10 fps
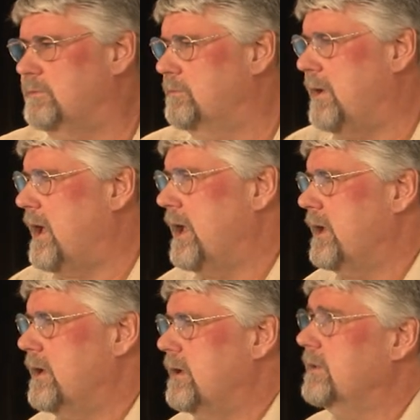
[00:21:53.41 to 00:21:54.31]

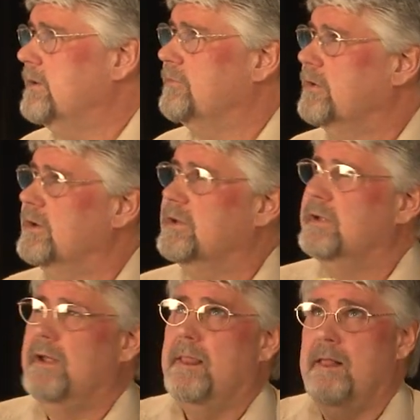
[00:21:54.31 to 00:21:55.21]
by different
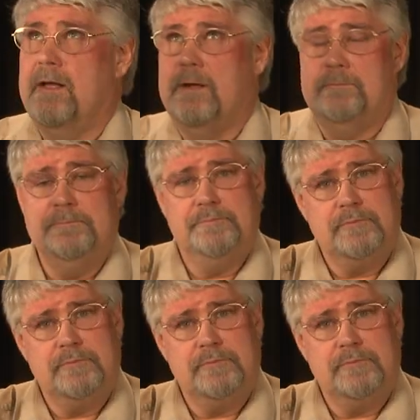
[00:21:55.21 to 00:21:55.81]
um,